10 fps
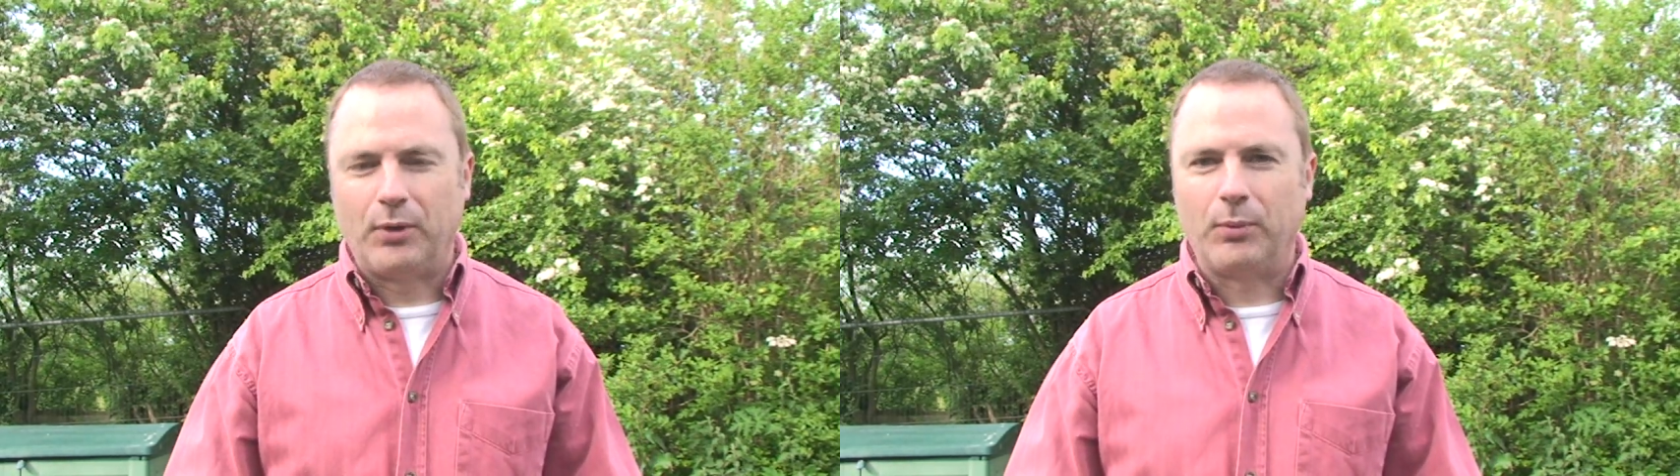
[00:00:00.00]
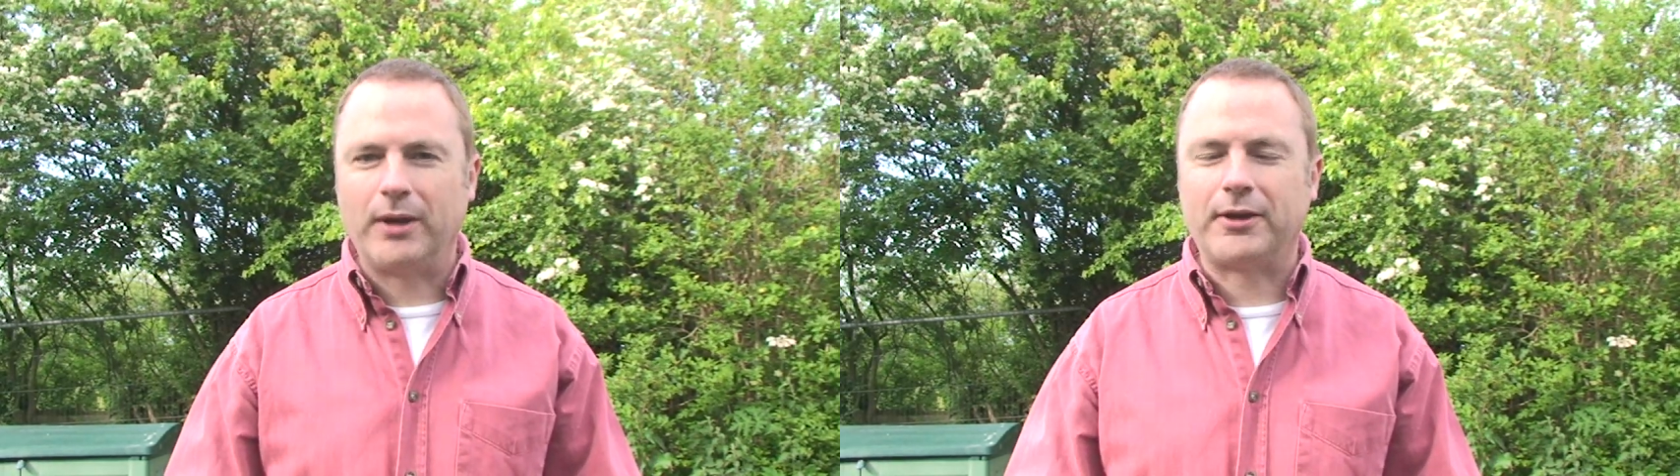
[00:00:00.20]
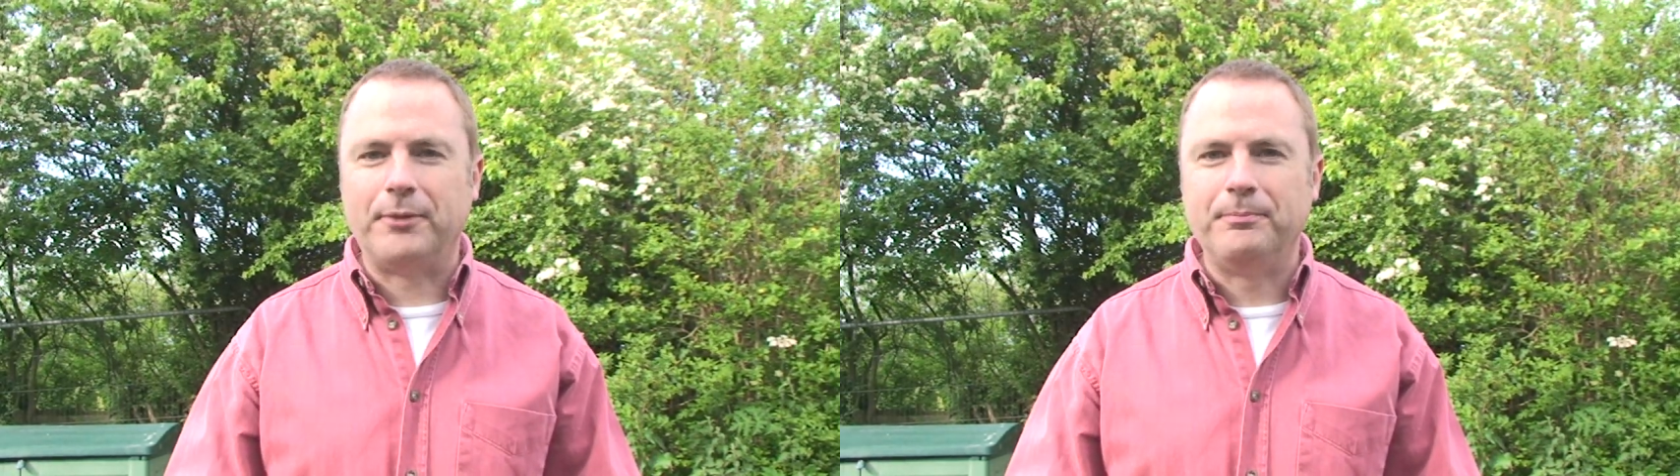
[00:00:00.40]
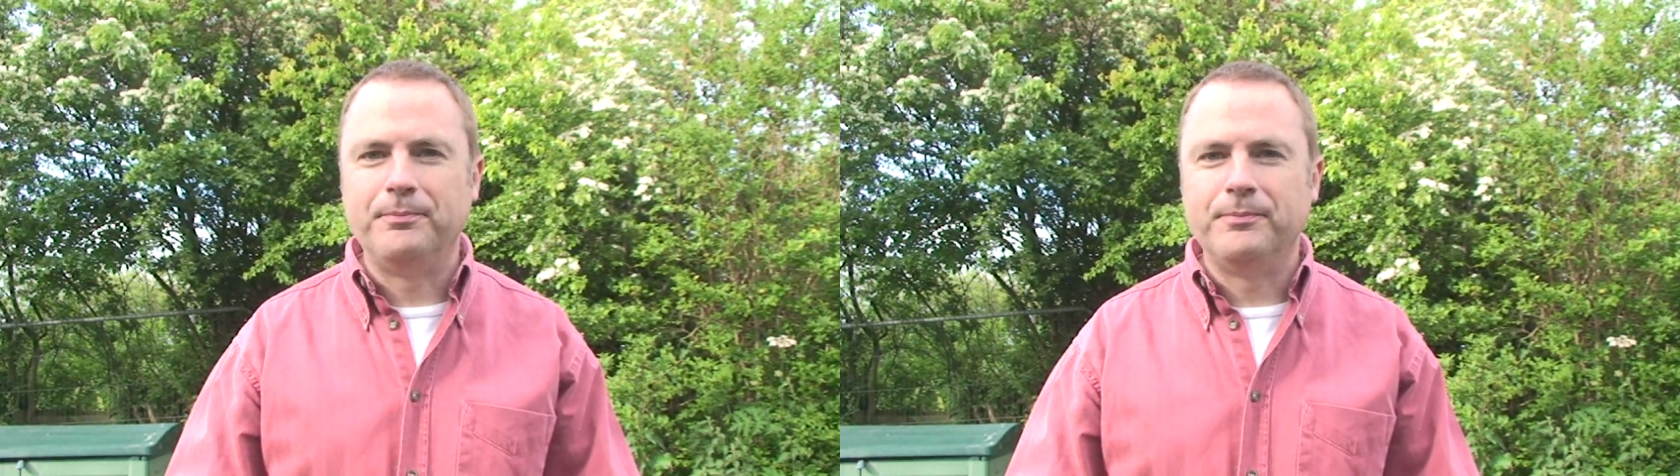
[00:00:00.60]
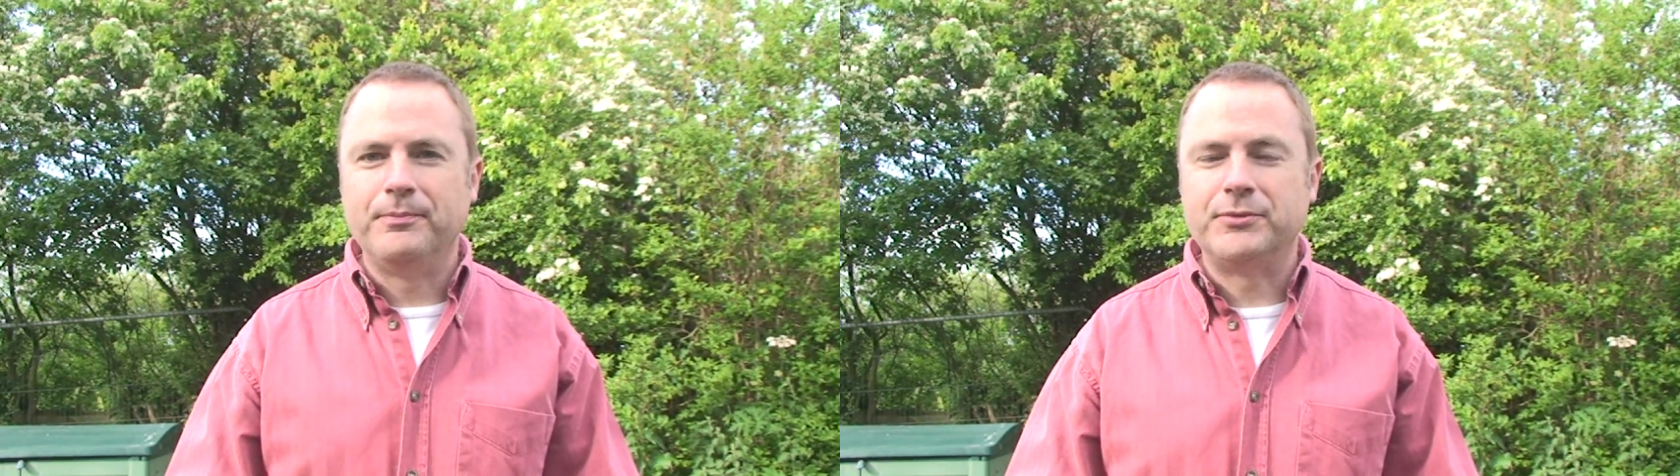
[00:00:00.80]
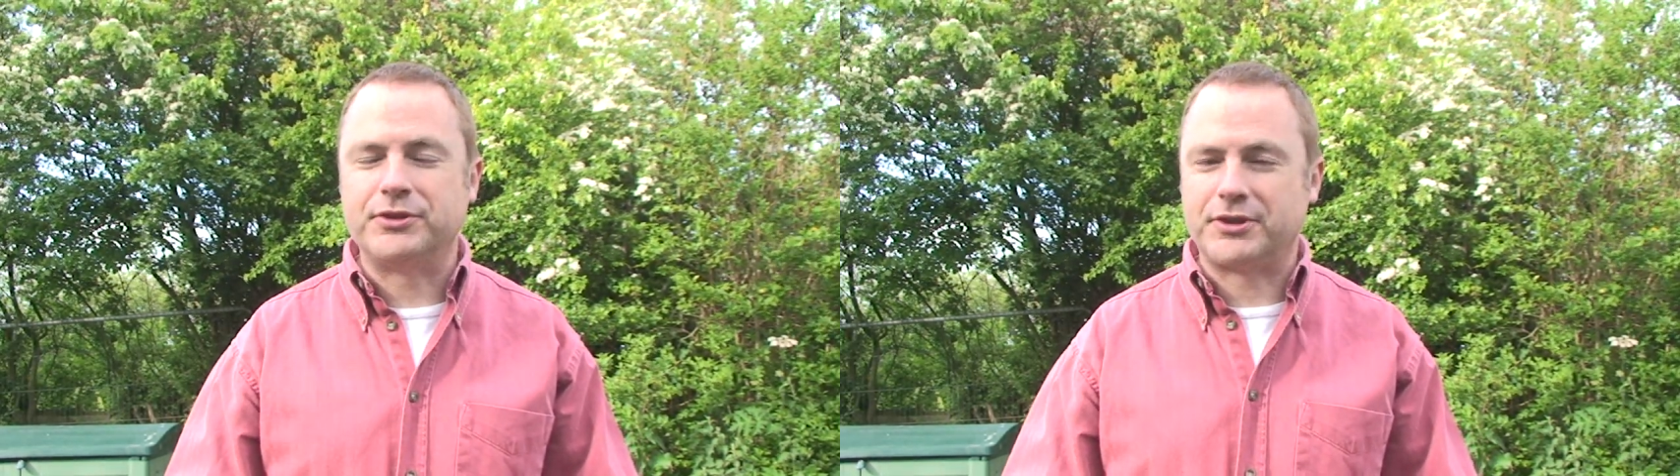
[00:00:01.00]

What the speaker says: Welcome to